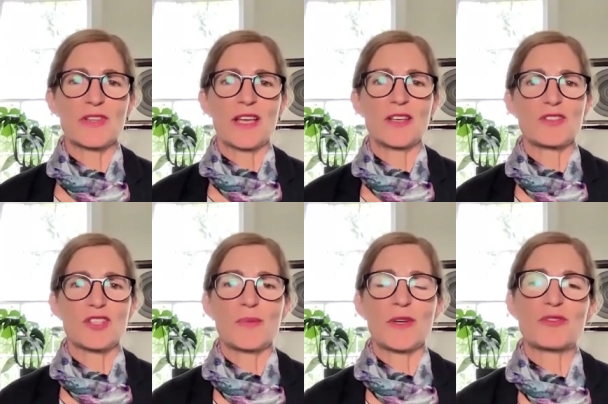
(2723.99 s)
to thank you
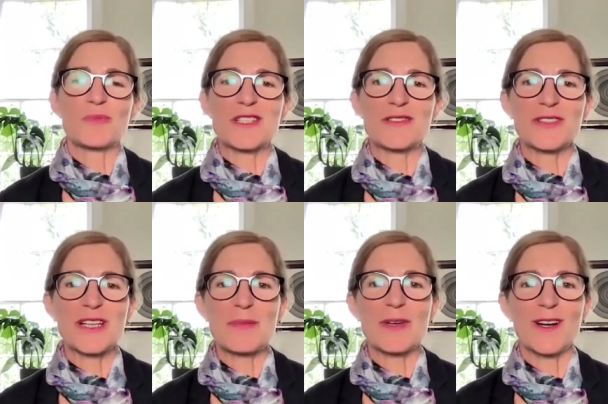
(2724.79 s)
so much, Robito, for
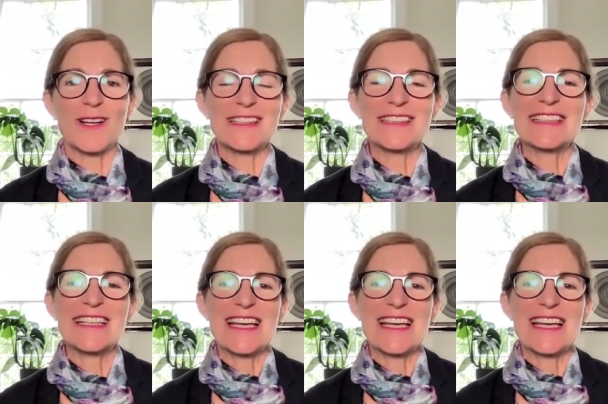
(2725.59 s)
coming on